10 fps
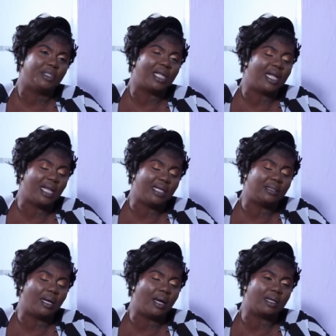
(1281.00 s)
But I
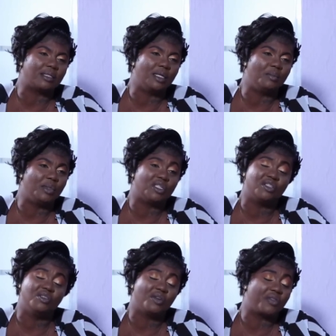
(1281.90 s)
like to ask them,
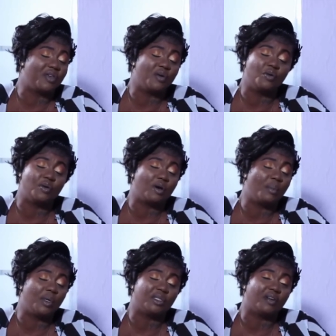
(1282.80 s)
does nothing good
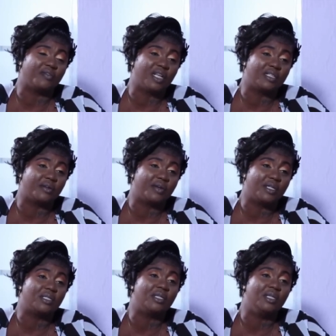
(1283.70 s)
come out of Nazareth?